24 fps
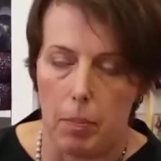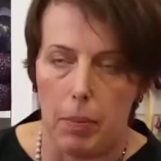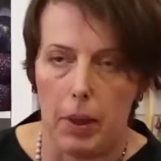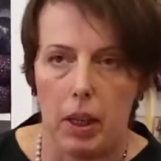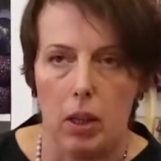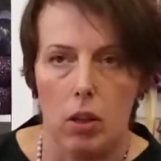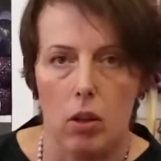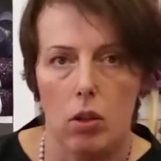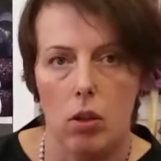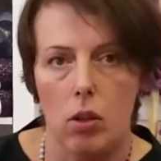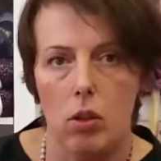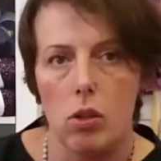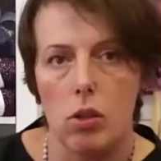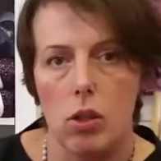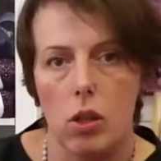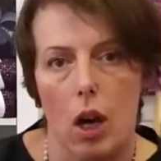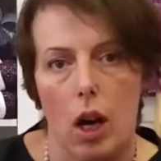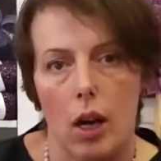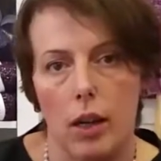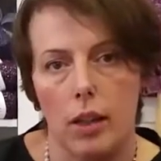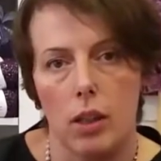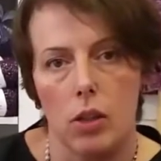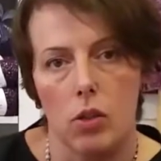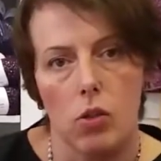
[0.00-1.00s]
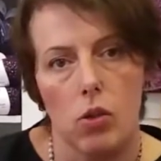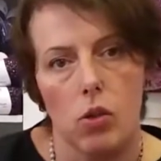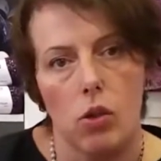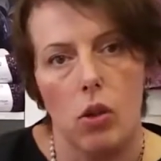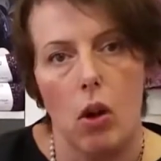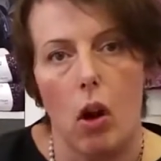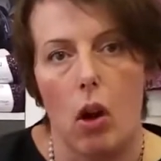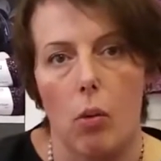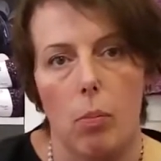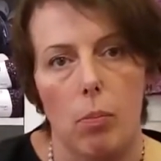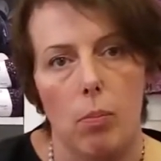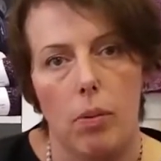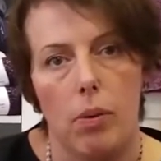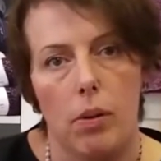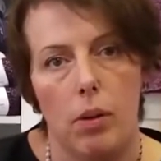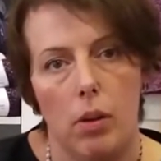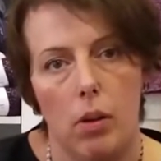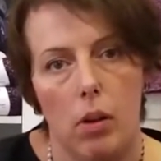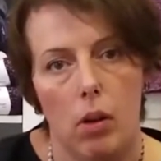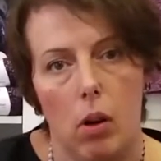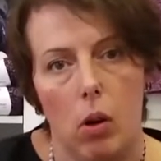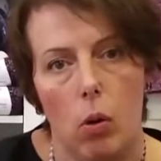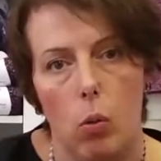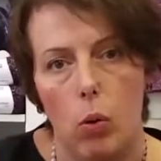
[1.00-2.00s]
because I can stop
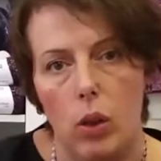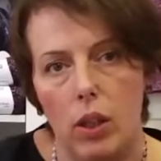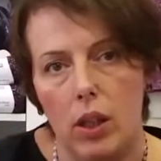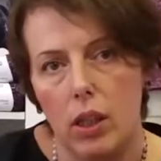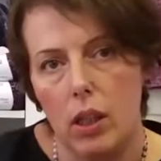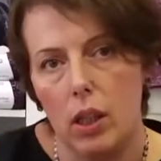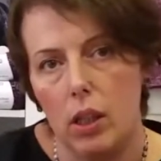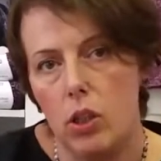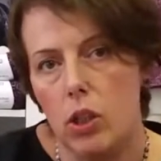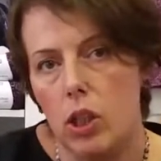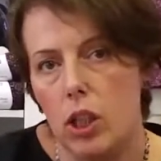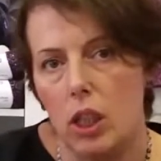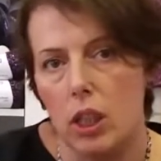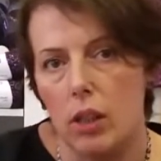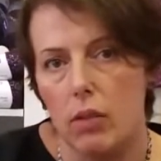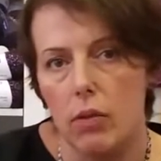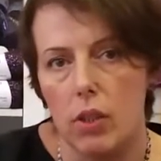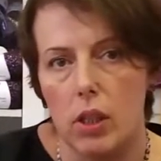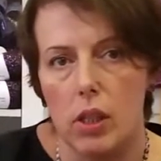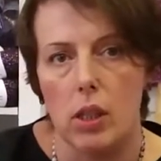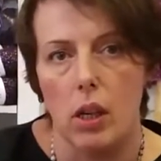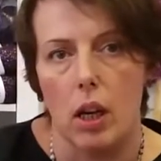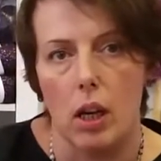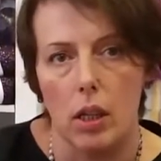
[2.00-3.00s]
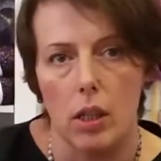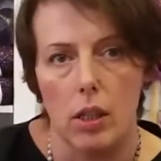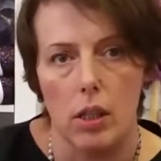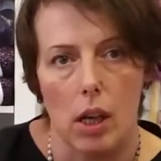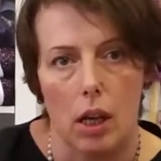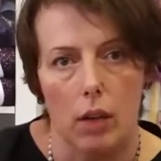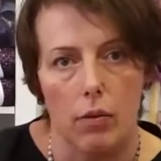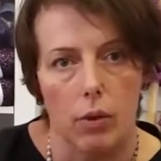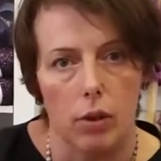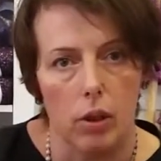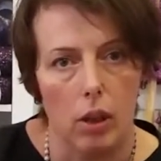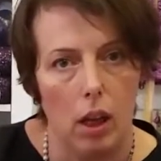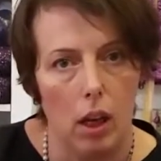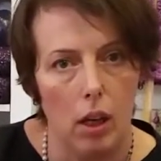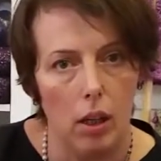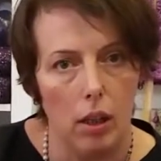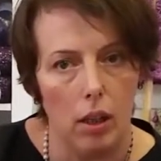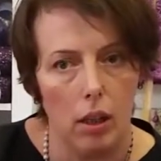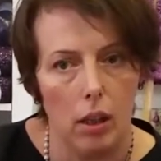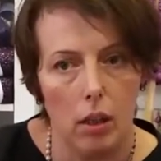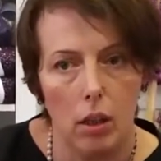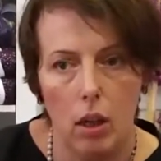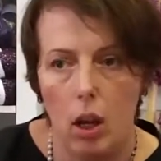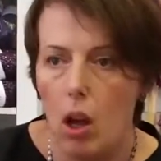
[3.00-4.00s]
when I achieve the size I would
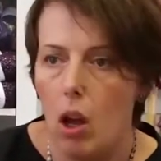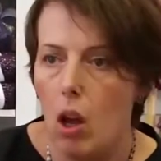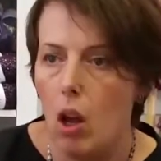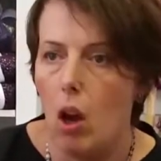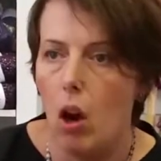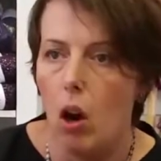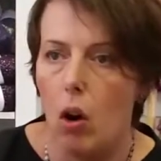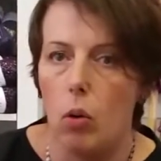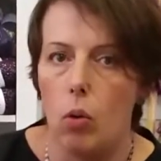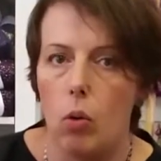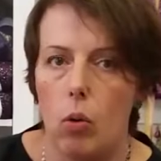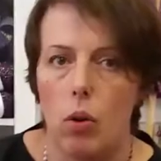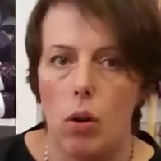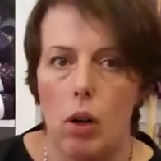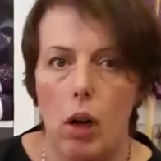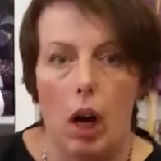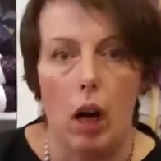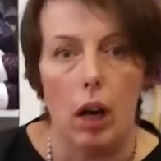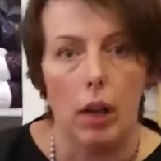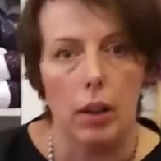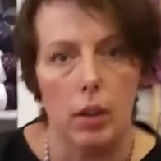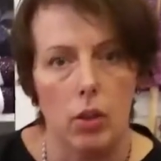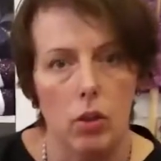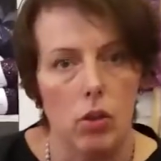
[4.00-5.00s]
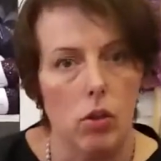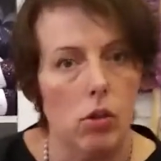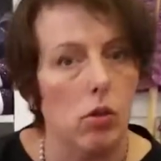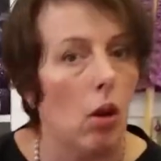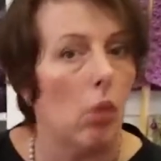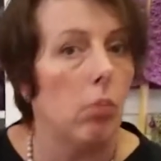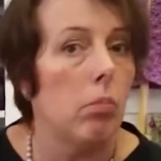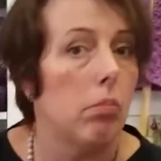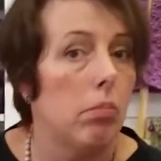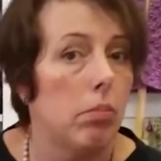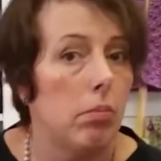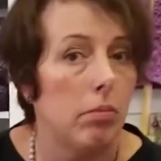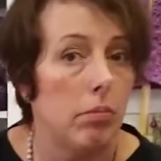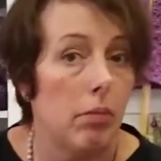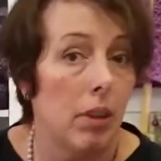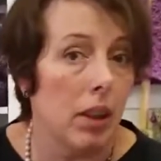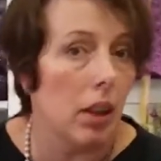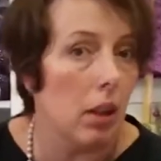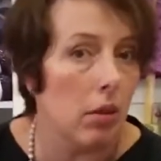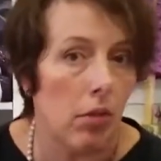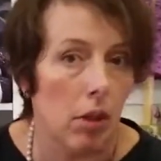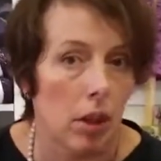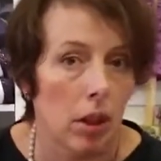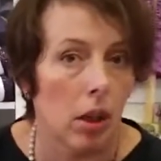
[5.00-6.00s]
like, or I can stop
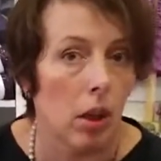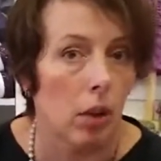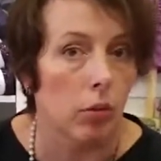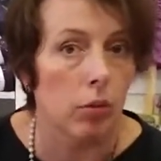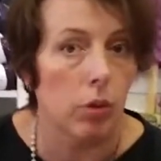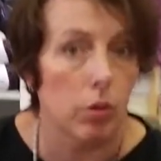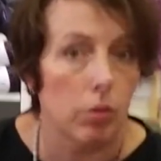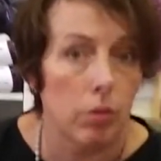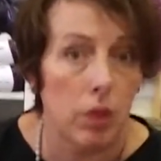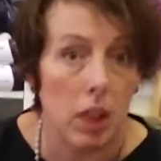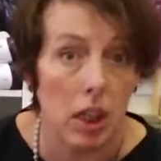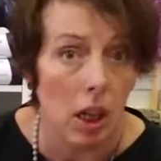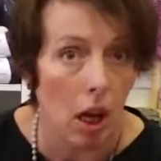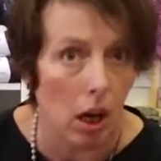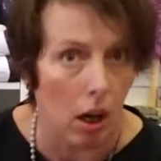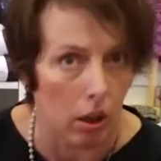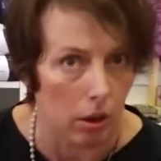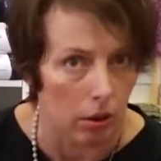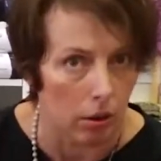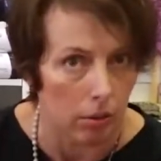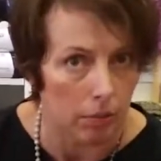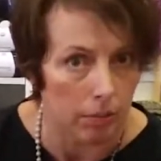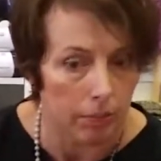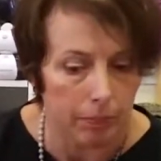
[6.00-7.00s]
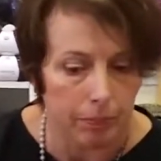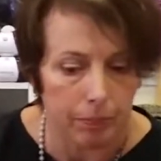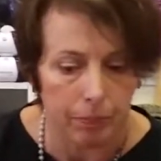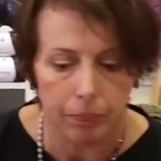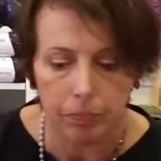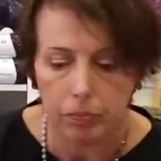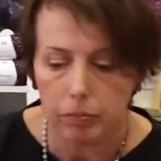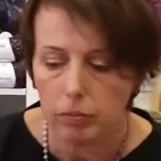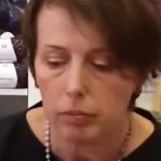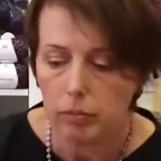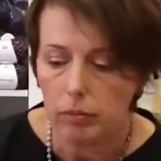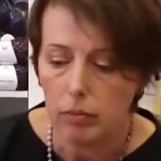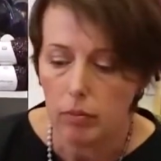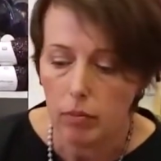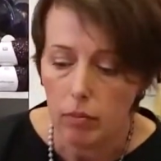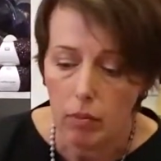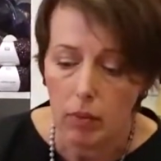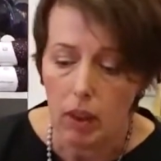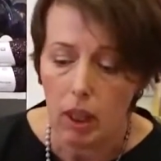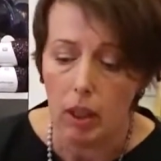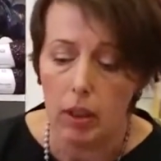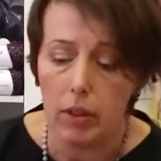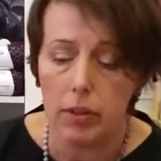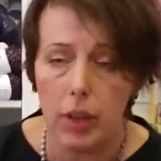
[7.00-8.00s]
when I run out of the yarn.
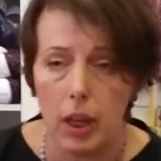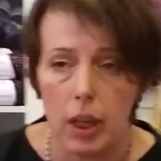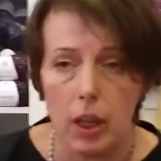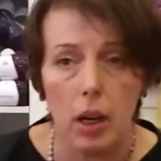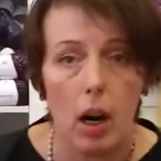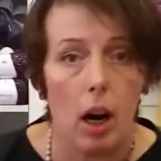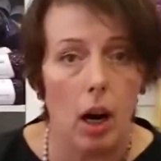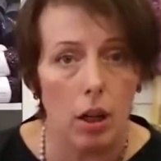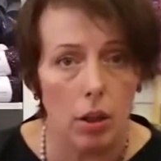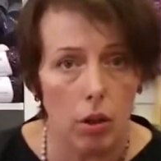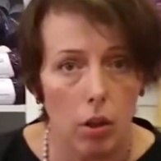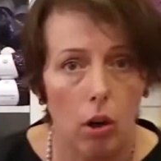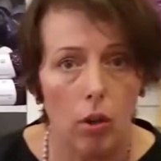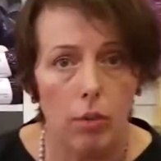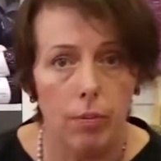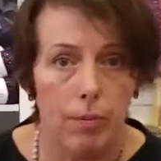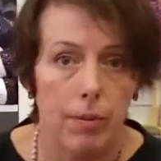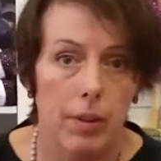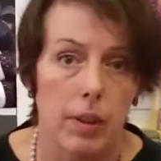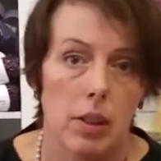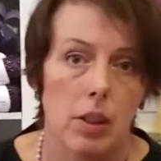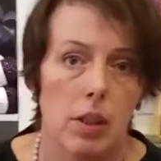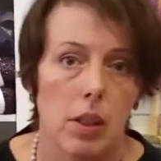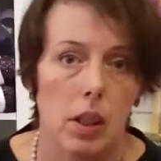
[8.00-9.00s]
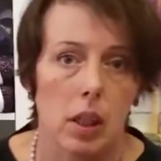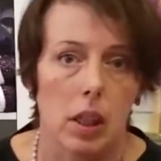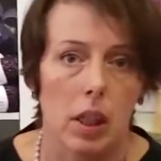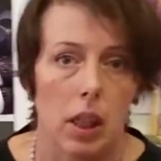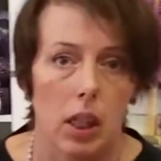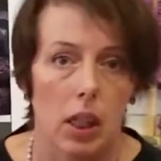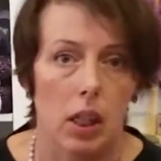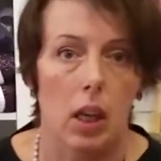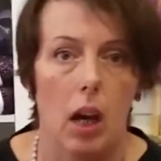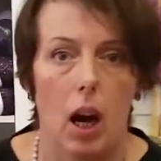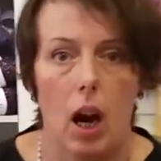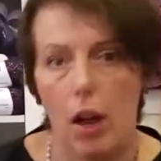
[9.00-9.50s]
There are obviously